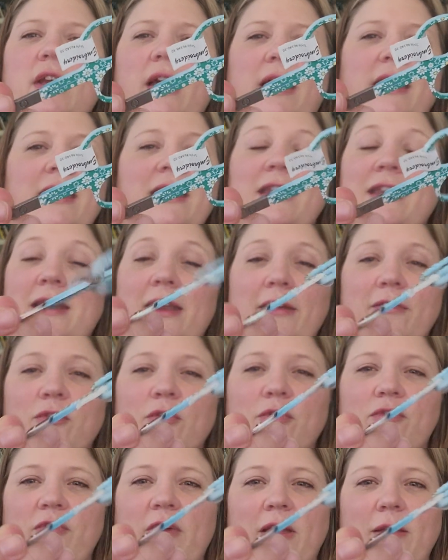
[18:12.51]
I can
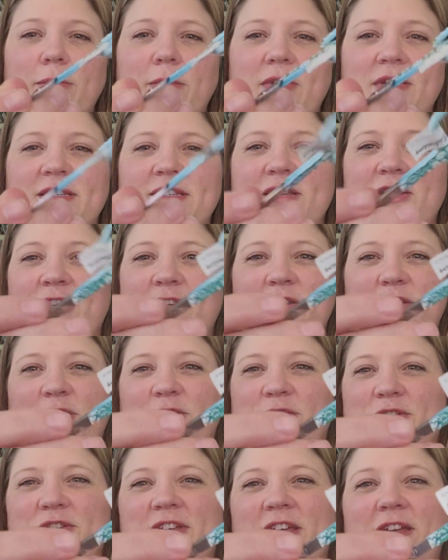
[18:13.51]
never find my
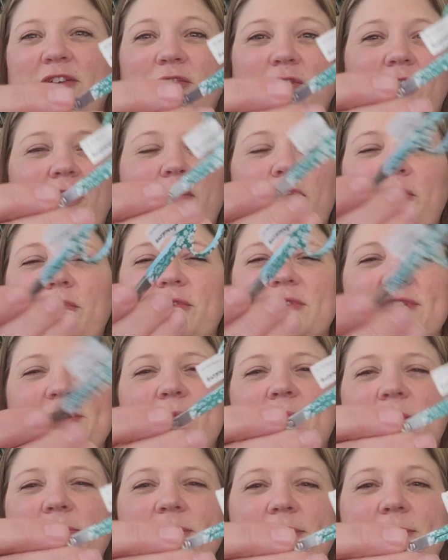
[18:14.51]
scissors. I don't know.
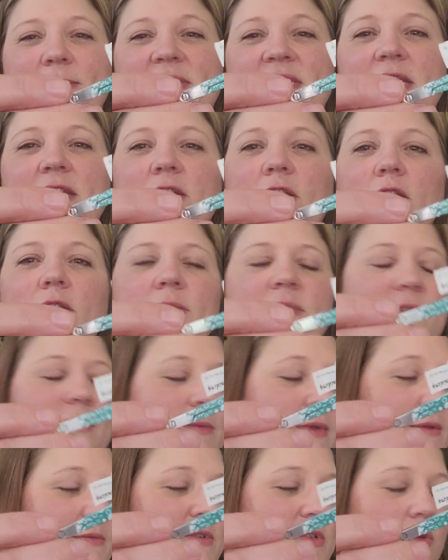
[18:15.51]
Sometimes I'm sitting on them,
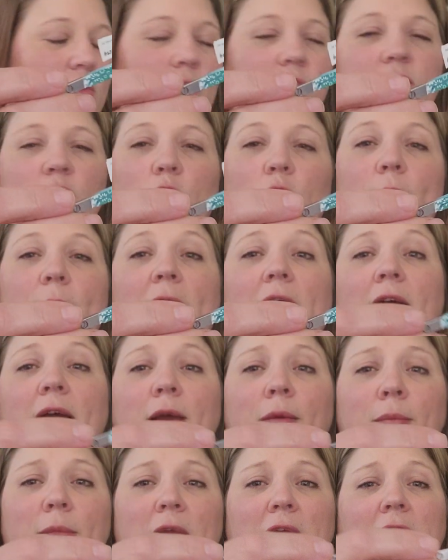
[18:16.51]
sometimes they're on the floor
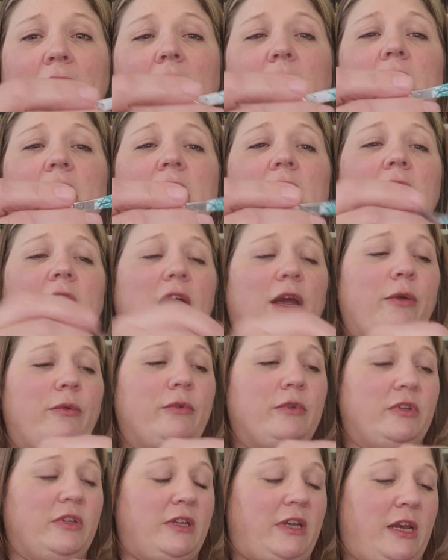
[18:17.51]
behind me. I
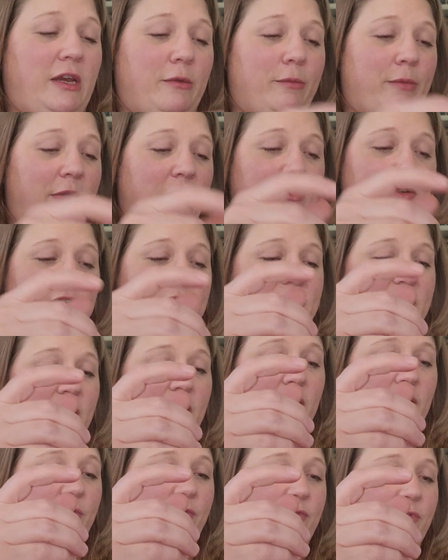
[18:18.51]
really need a better
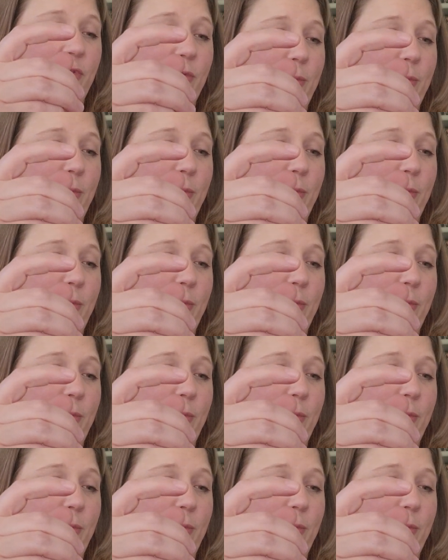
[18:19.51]
setup for